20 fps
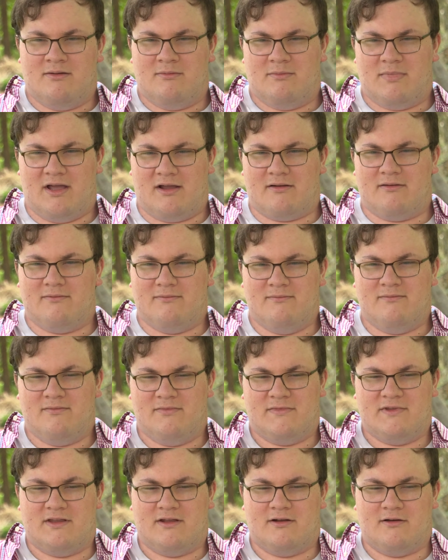back,
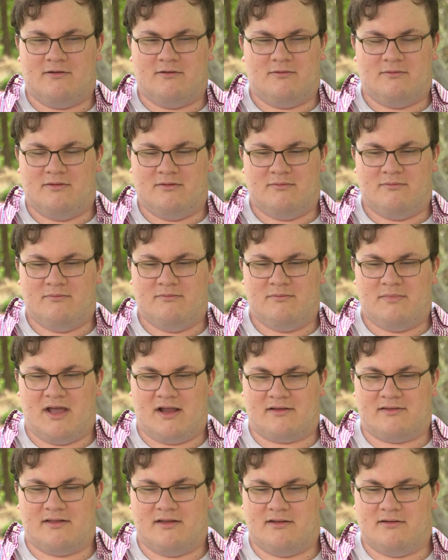you know,
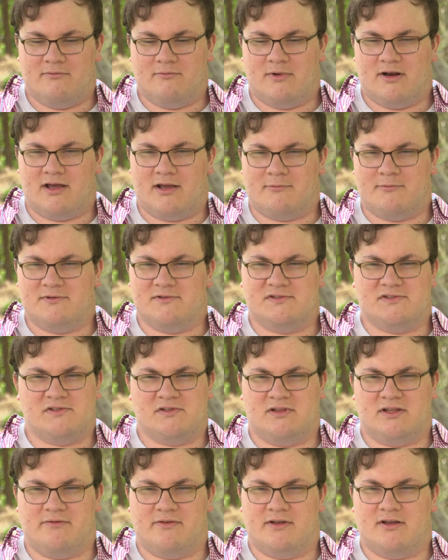back then when I
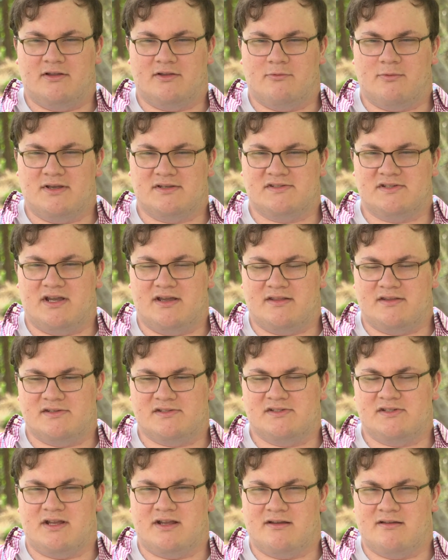was living on the west side of the
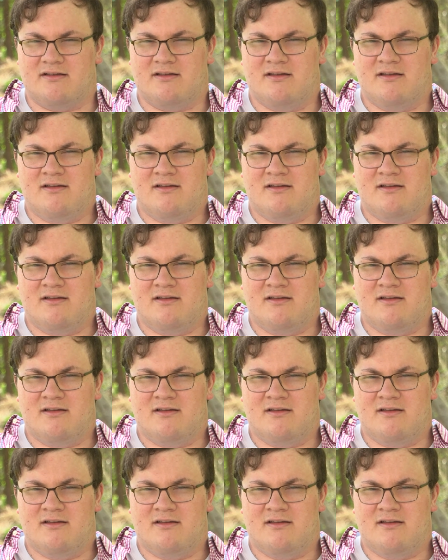state.